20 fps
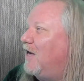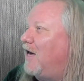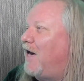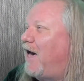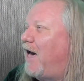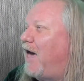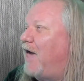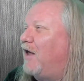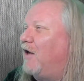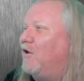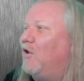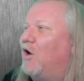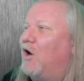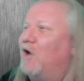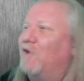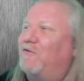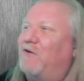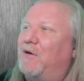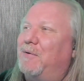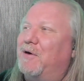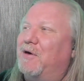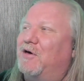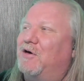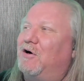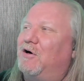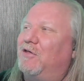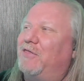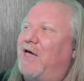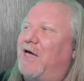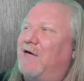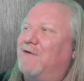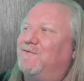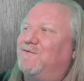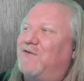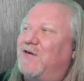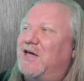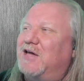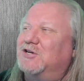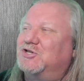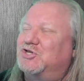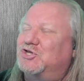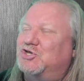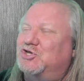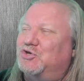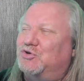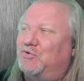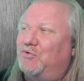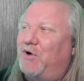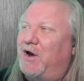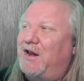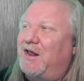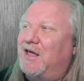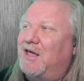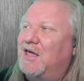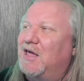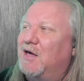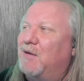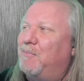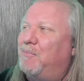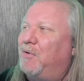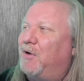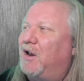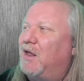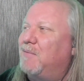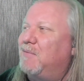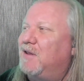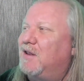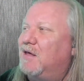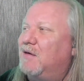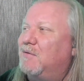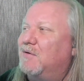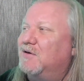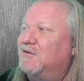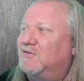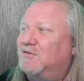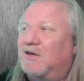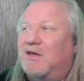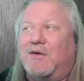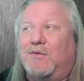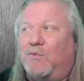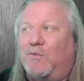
I don't know if I'm gonna call that face-shredding, but I mean, it was